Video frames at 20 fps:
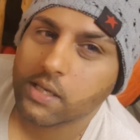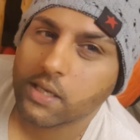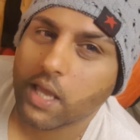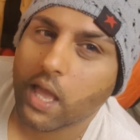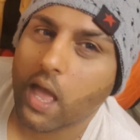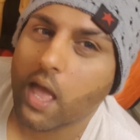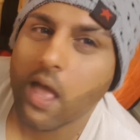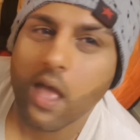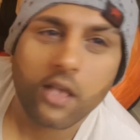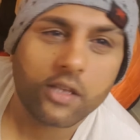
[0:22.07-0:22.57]

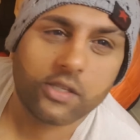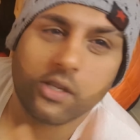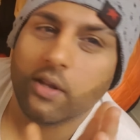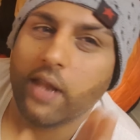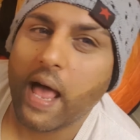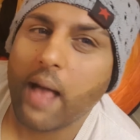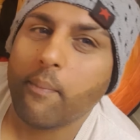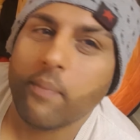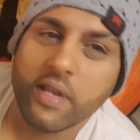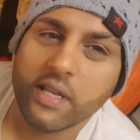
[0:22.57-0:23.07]
Yeah, so
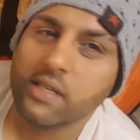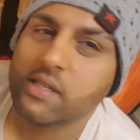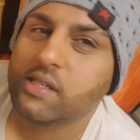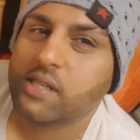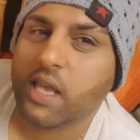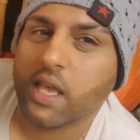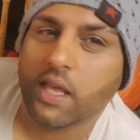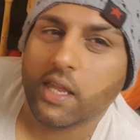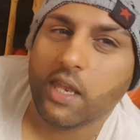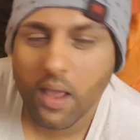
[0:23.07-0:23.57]
that being
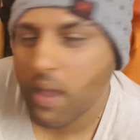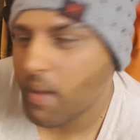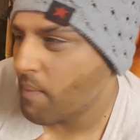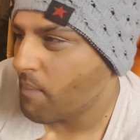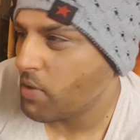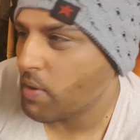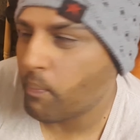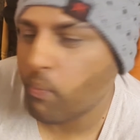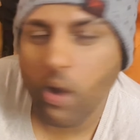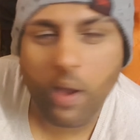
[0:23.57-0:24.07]
said,
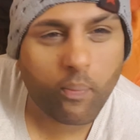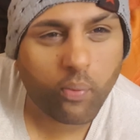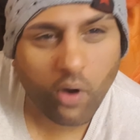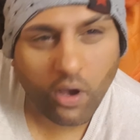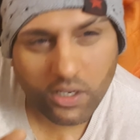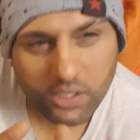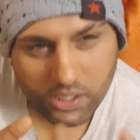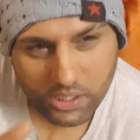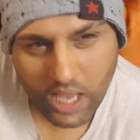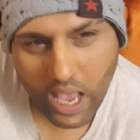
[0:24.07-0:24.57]
your boy
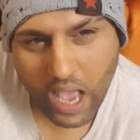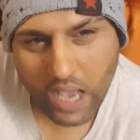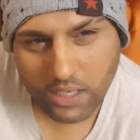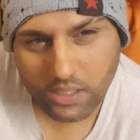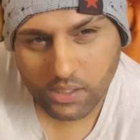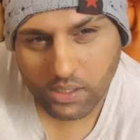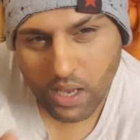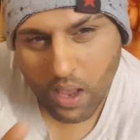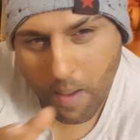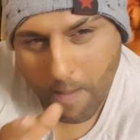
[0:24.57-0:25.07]
Brass
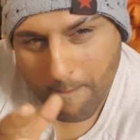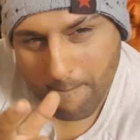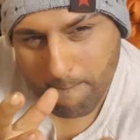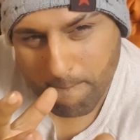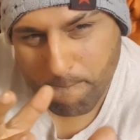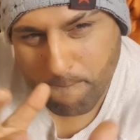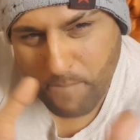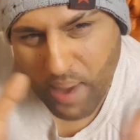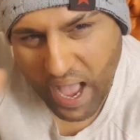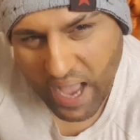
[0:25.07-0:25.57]
Tax,
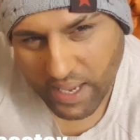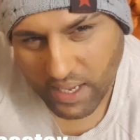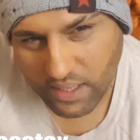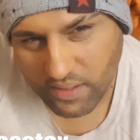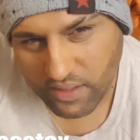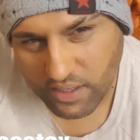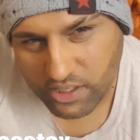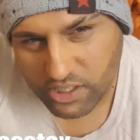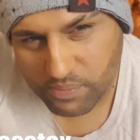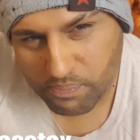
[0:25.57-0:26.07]
back
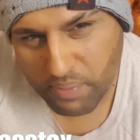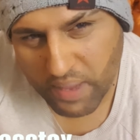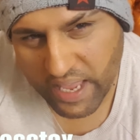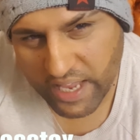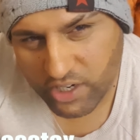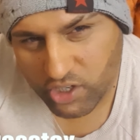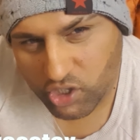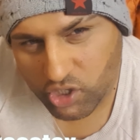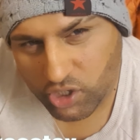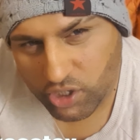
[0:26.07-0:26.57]
in this
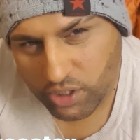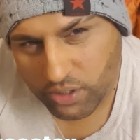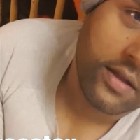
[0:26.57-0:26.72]
bitch.